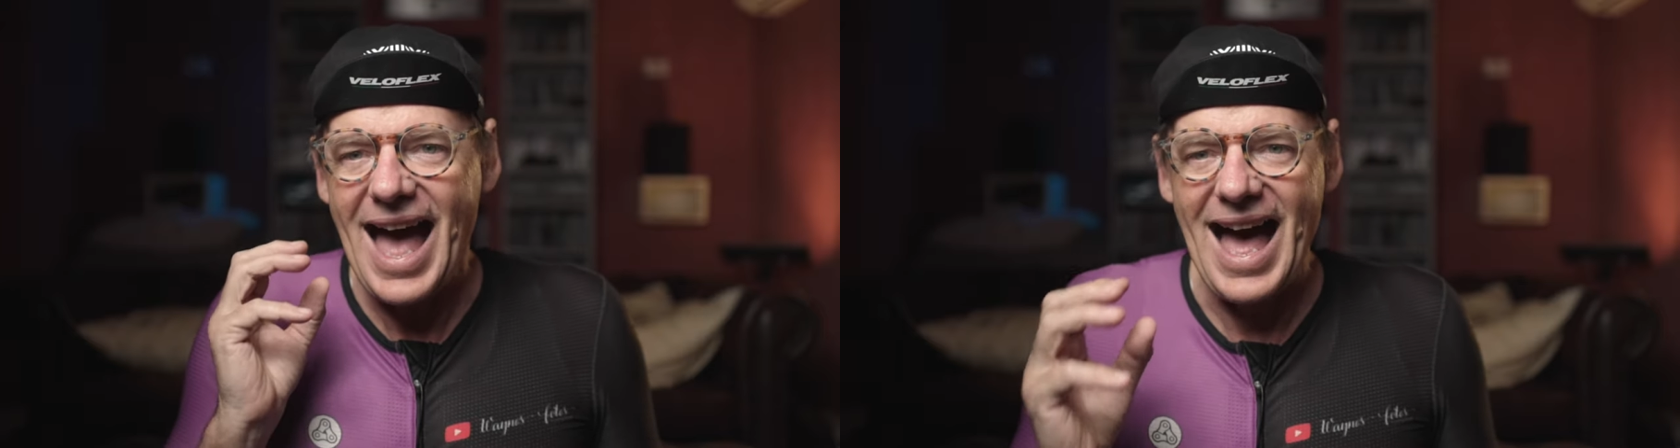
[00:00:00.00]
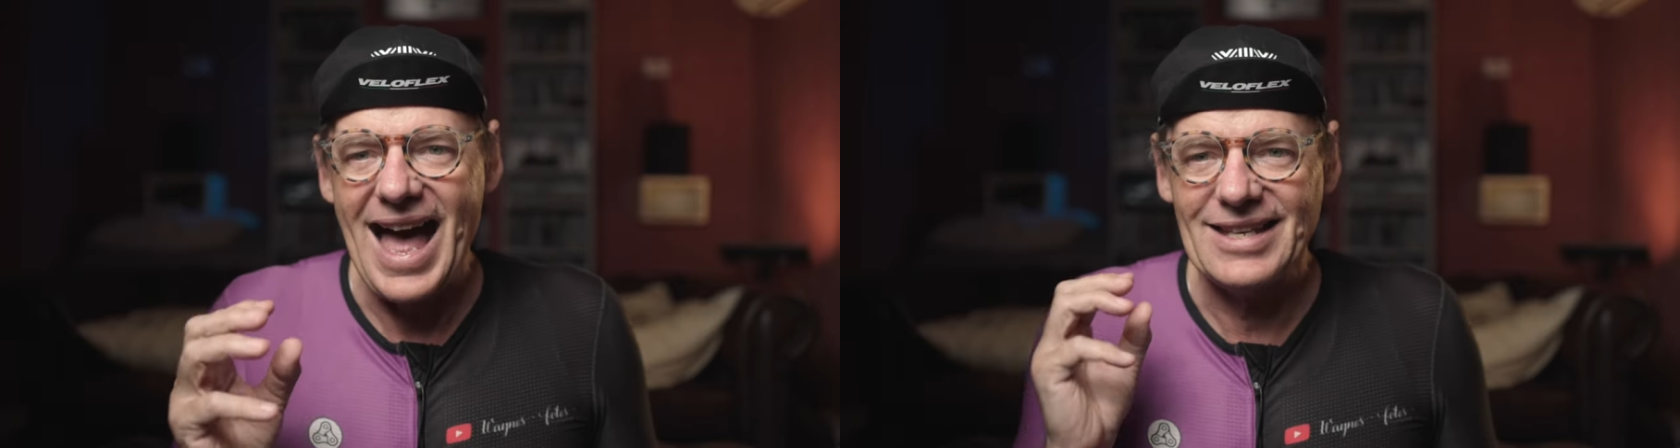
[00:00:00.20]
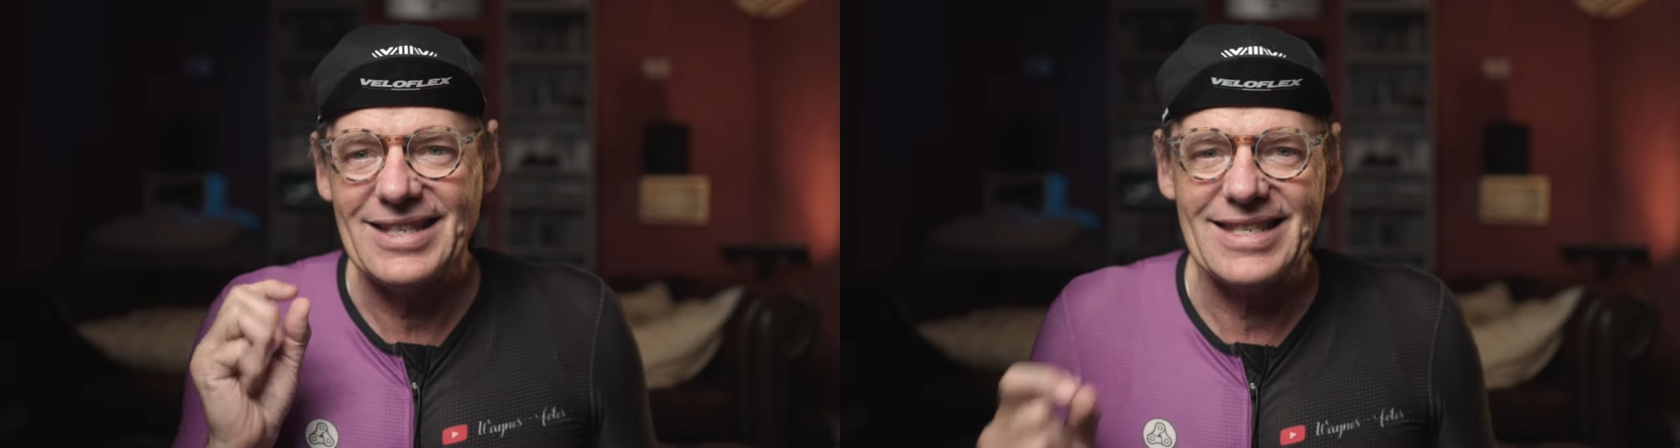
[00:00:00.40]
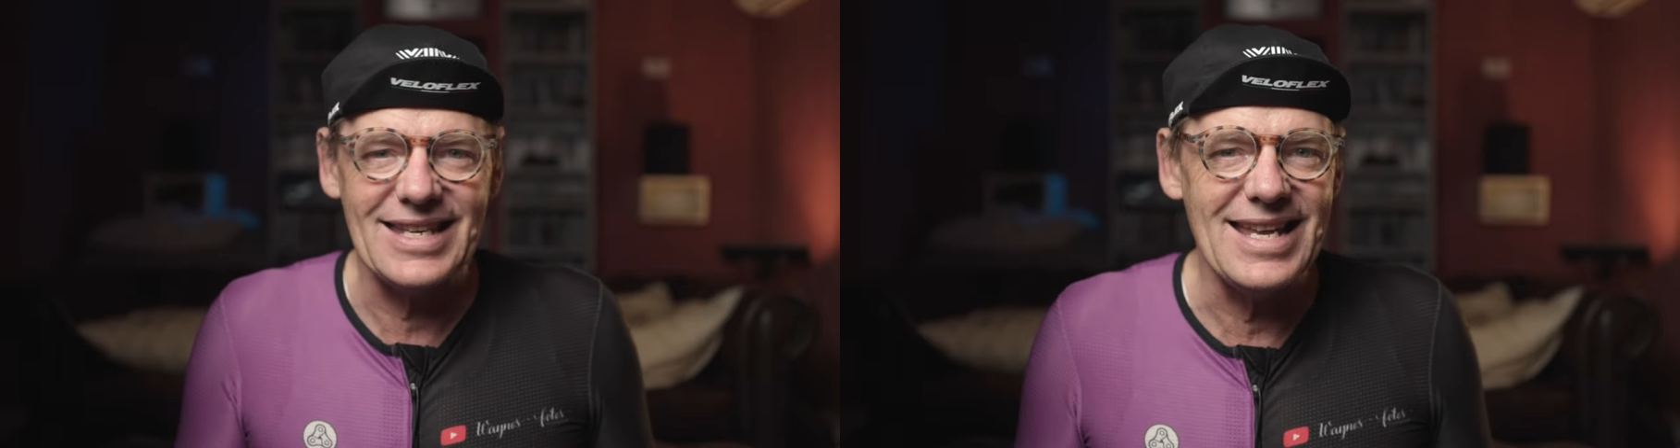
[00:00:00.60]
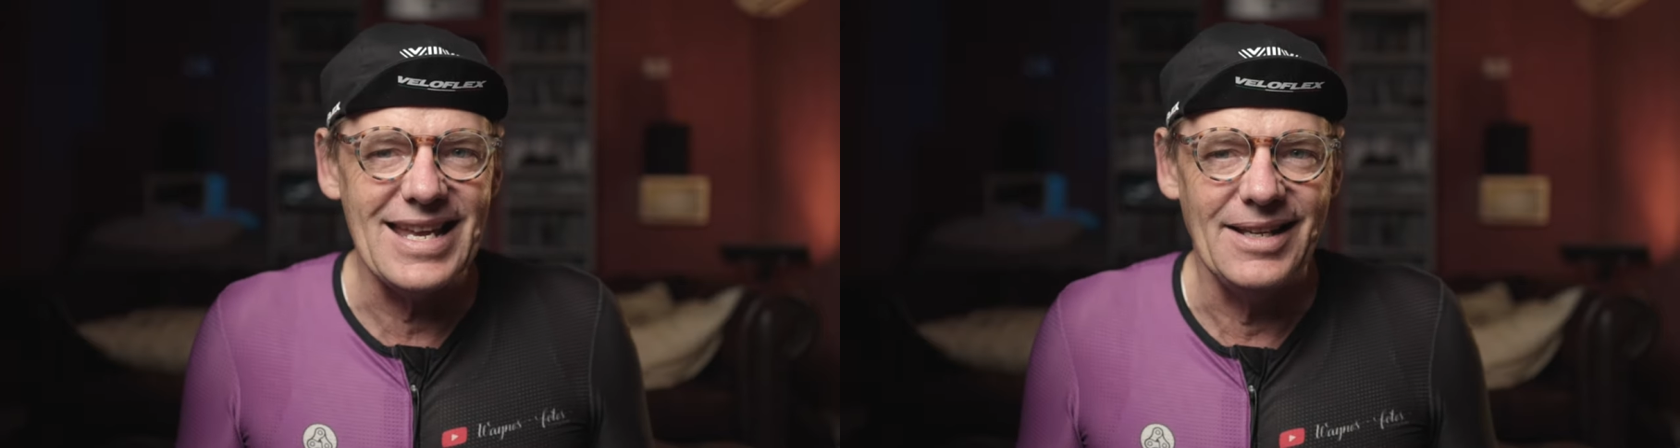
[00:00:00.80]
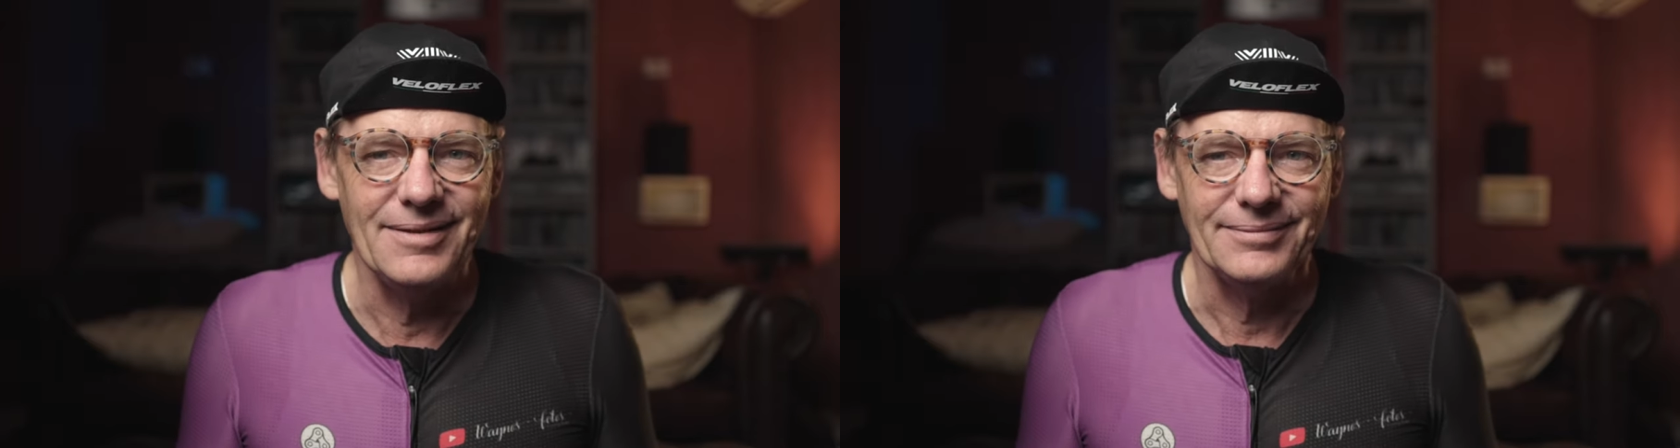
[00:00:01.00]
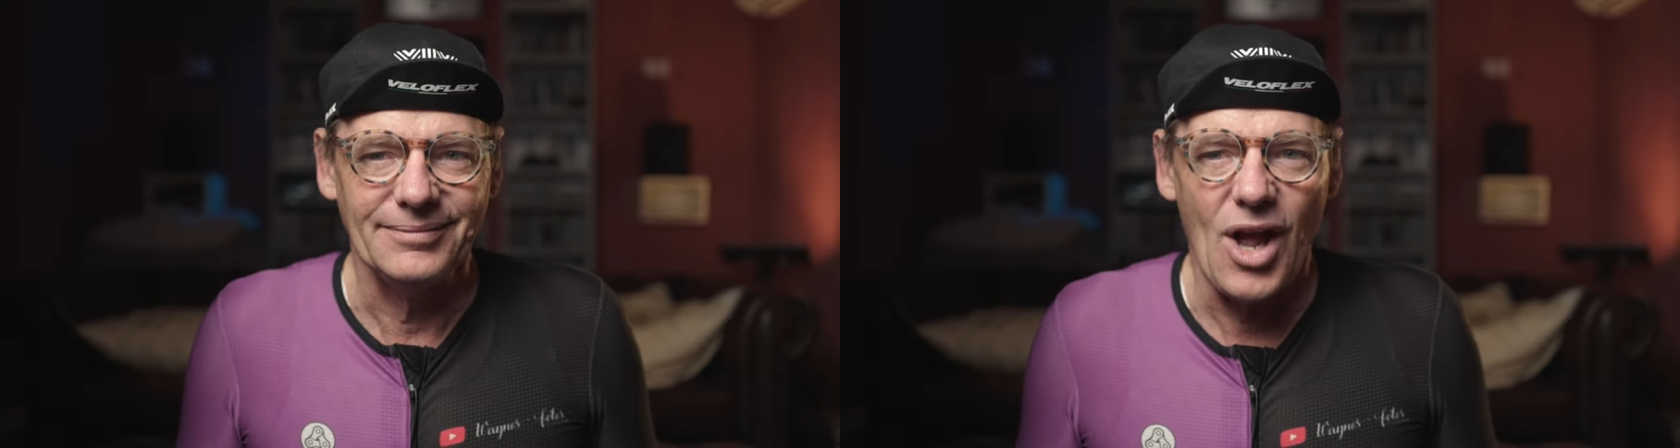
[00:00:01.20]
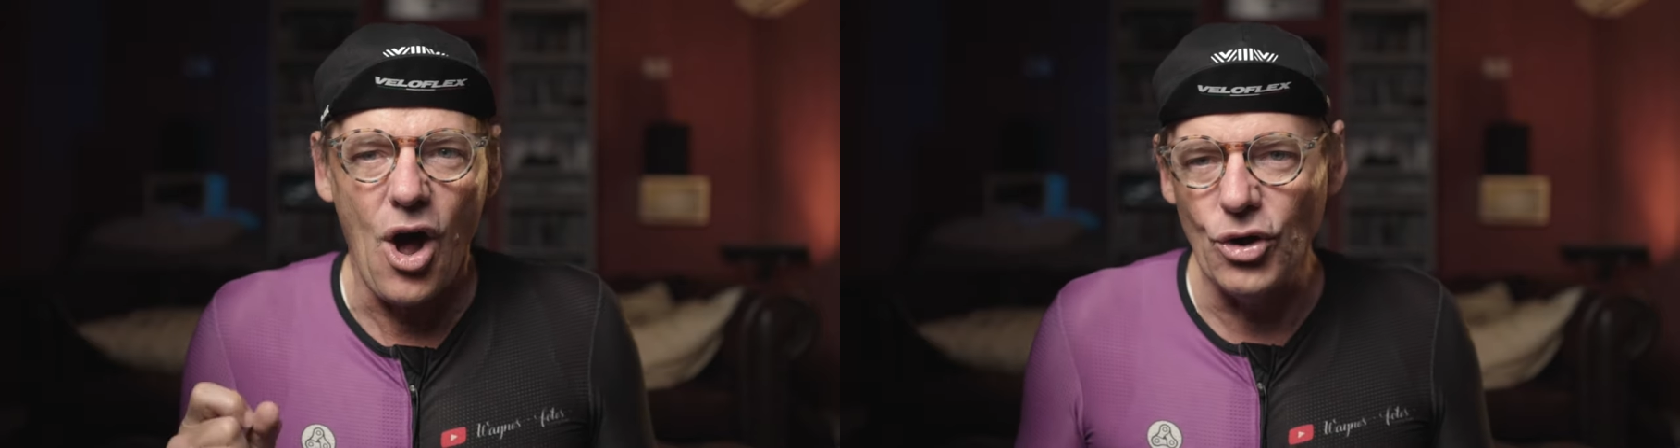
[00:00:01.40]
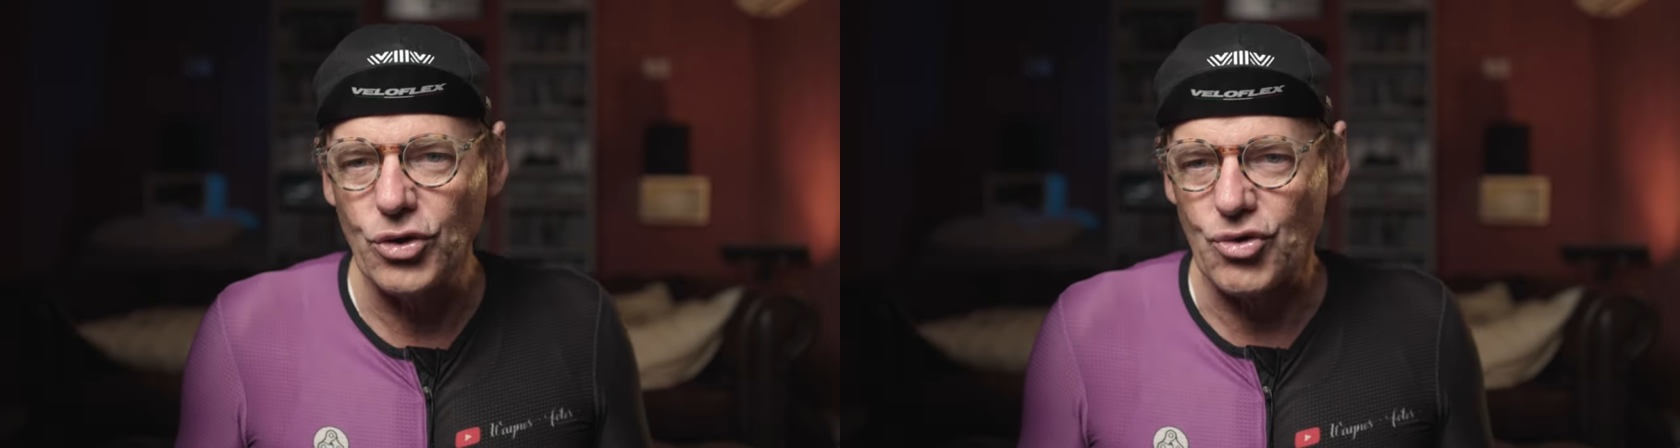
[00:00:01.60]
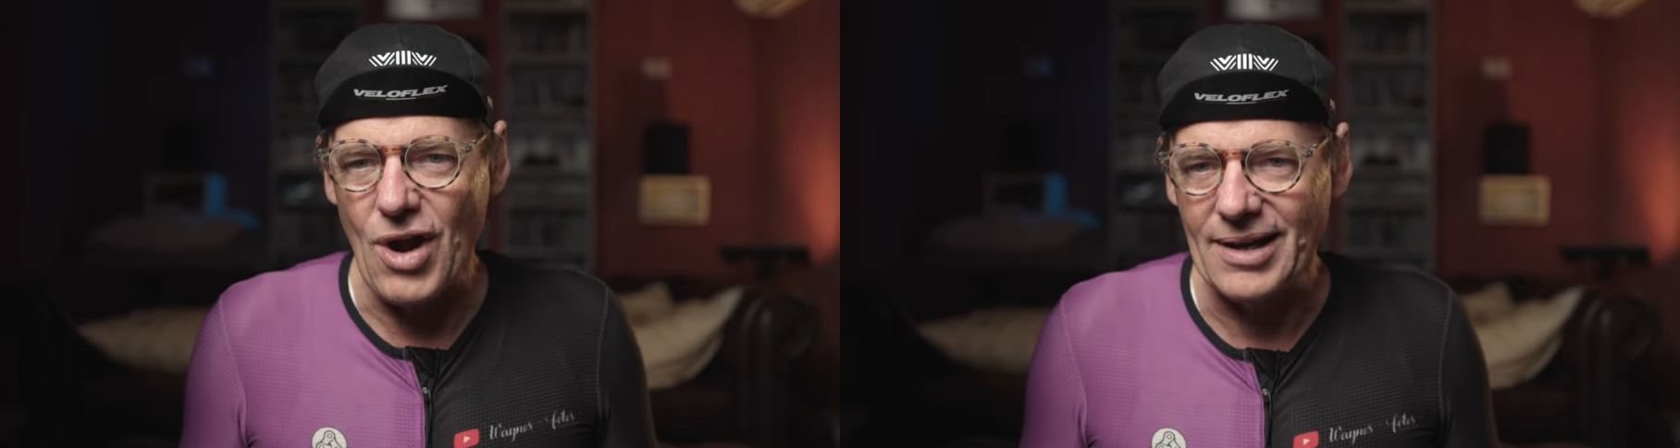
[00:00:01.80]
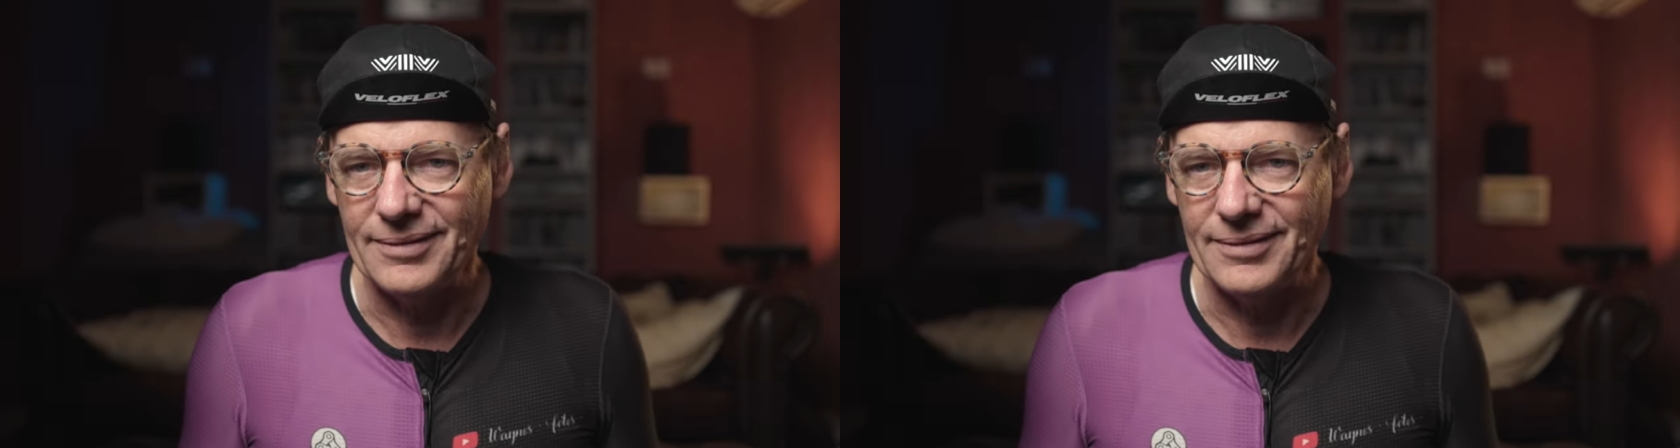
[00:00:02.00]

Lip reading: RC Oltre.